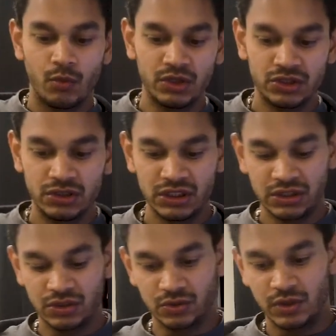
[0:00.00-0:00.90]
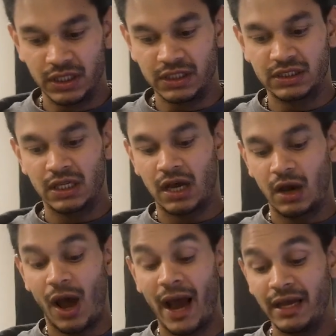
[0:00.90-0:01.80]
what you need to do is
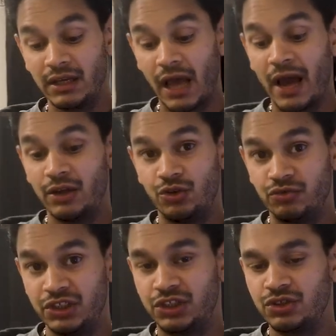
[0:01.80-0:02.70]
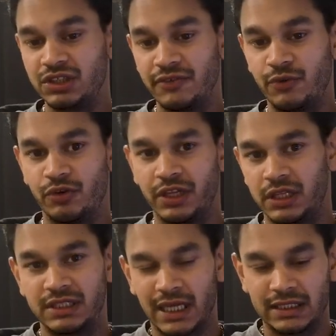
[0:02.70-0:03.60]
I, I, you reduce the flow
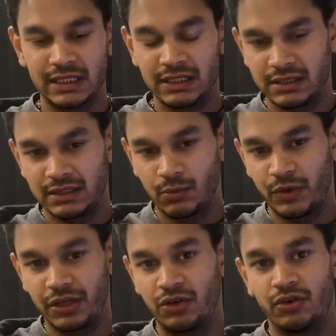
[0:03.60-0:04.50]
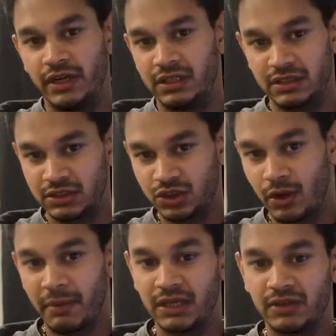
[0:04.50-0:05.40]
rate. The setting is somewhere in Cura. It doesn't
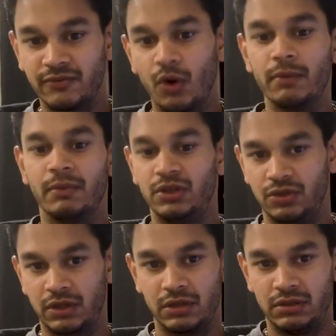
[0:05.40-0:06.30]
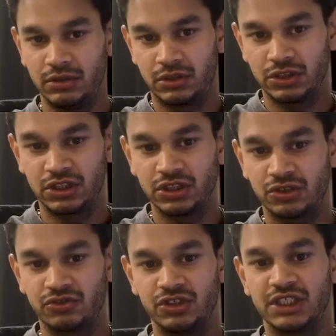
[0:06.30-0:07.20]
show up by default, but you can you can just
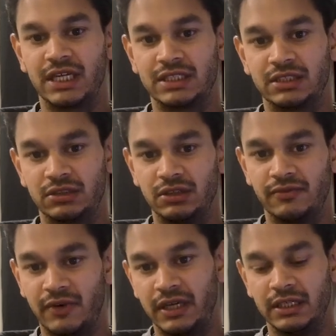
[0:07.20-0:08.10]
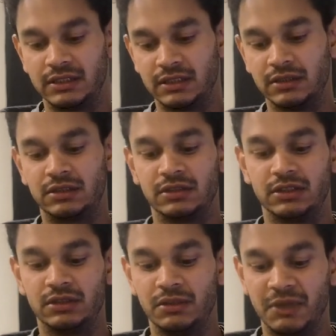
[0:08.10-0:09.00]
search through the settings and you'll find it to,
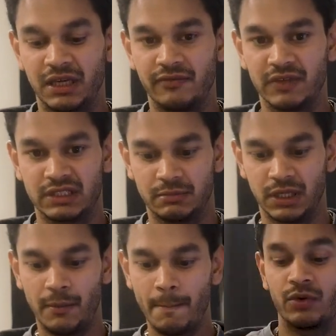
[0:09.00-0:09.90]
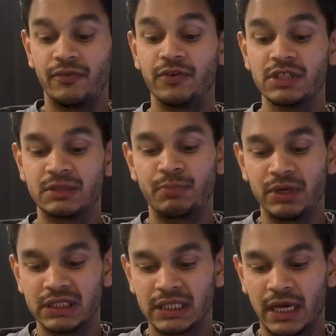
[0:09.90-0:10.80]
to, to make it visible. Now the first
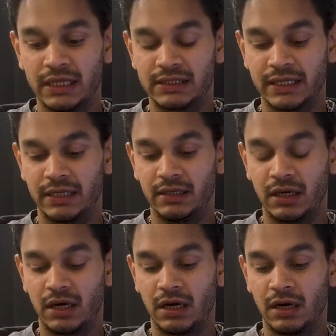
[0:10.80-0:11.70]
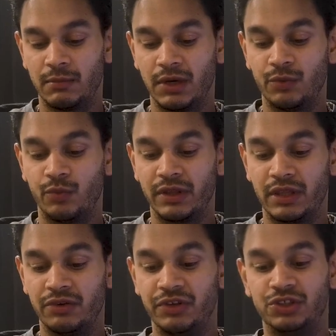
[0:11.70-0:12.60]
print I did um, with
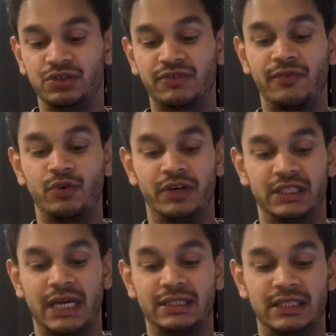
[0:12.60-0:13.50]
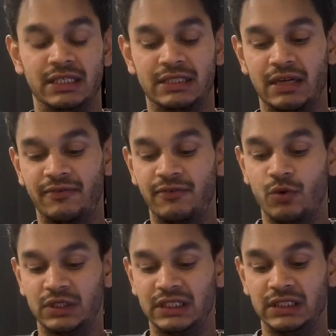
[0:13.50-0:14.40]
the reduced flow rate, I did it at
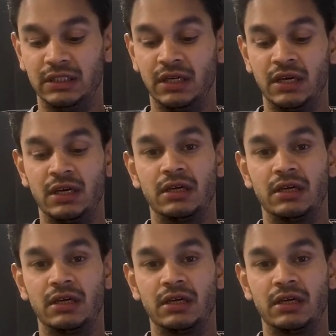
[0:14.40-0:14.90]
40